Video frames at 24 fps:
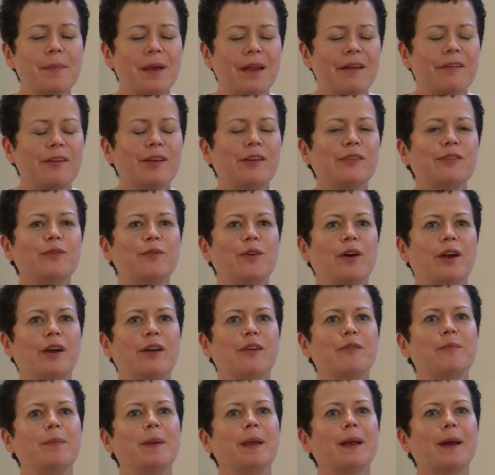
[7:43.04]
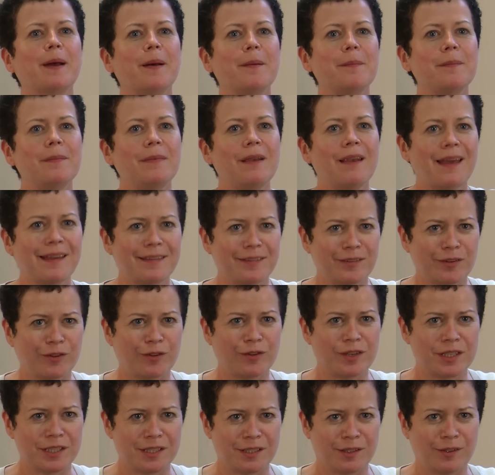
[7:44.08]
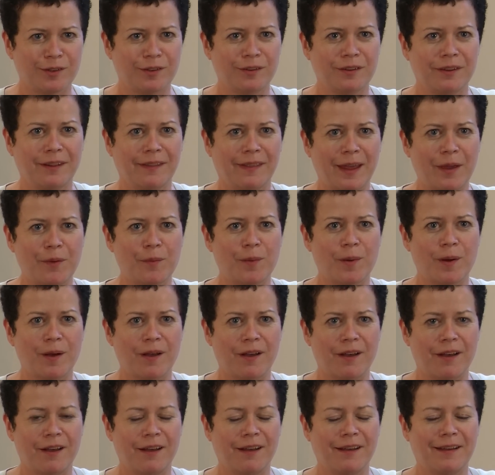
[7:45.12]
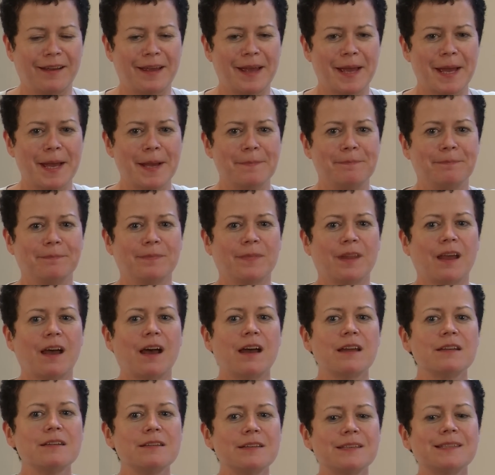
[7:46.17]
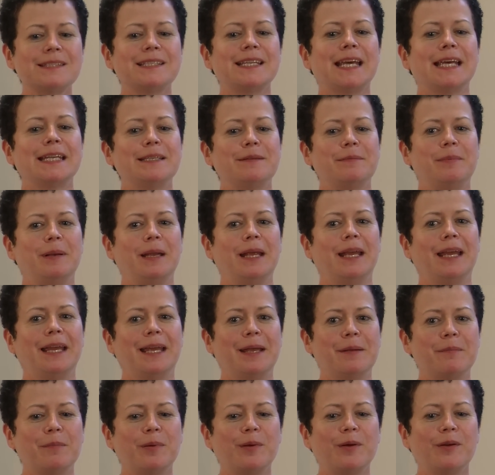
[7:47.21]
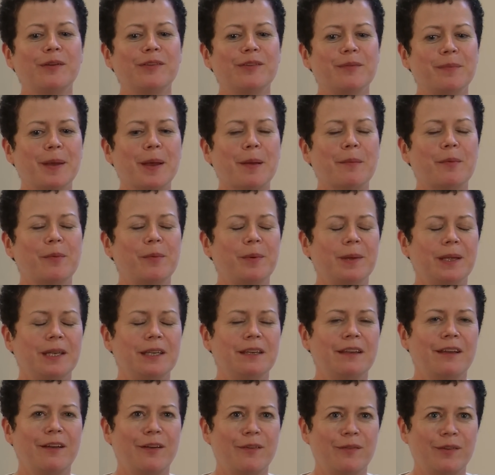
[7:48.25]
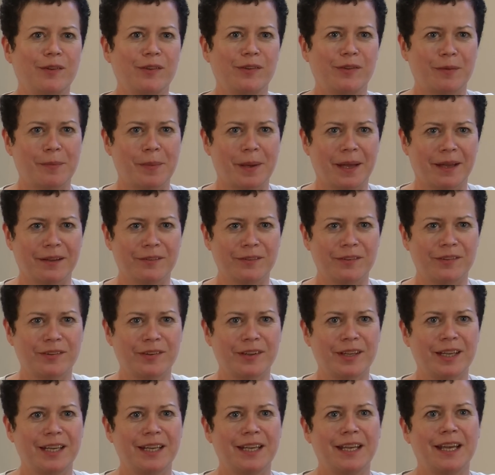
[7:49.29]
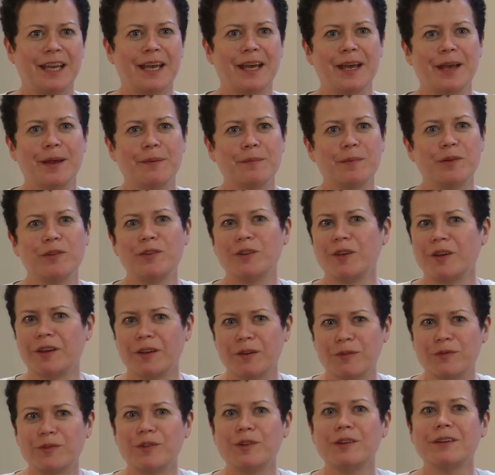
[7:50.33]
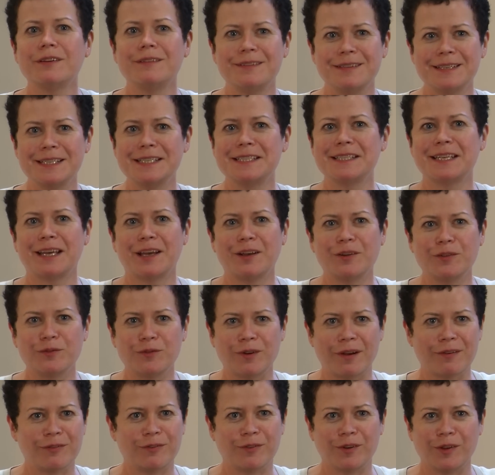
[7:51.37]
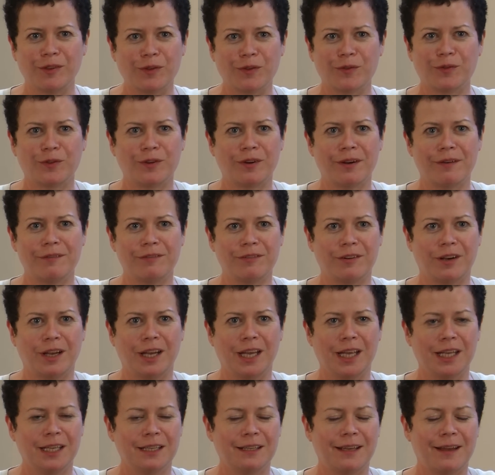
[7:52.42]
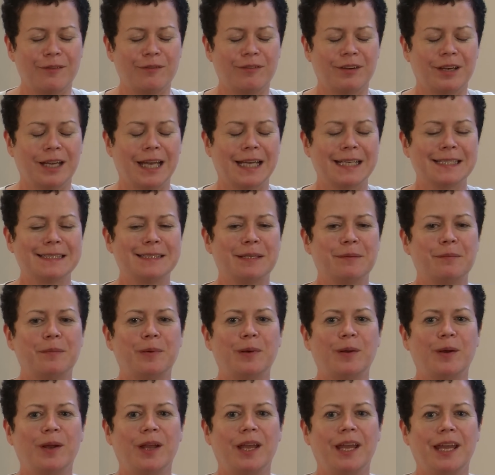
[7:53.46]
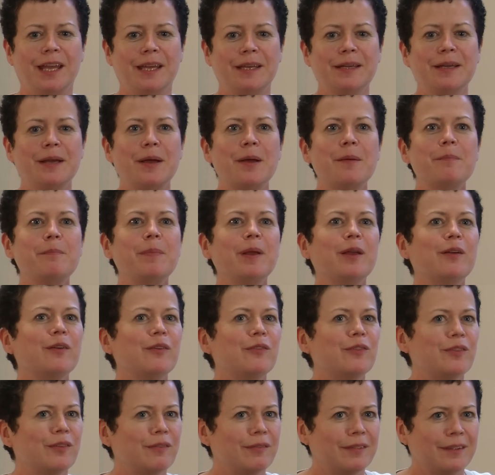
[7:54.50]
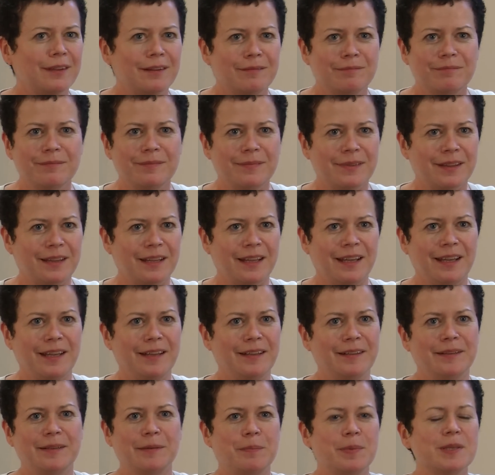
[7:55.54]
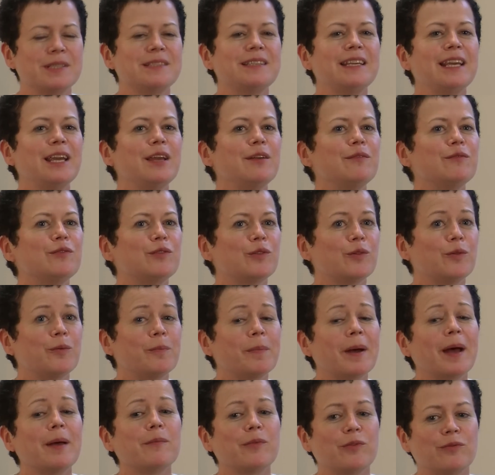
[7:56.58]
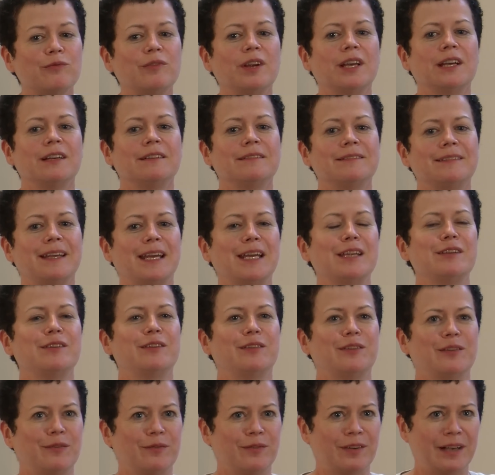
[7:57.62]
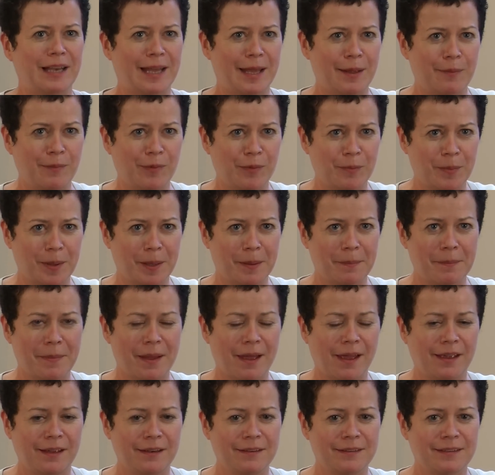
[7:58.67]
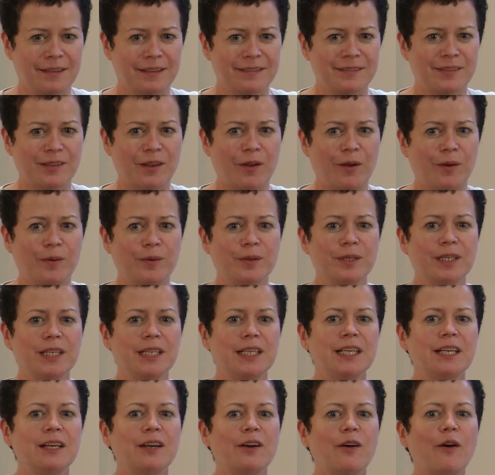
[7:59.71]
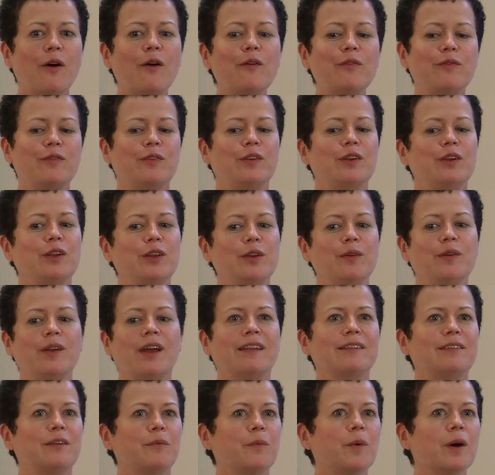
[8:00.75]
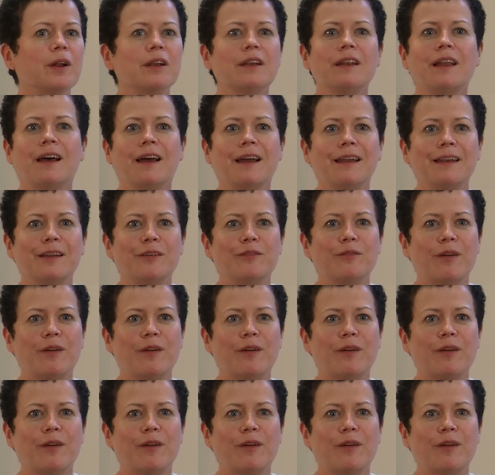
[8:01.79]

areas of work have become less critical than they were. Understandably, employers have become a bit nervous about doing a full and detailed reference for every ex-employee because of the perceived or perhaps real dangers of claims being made. So often you get a one-liner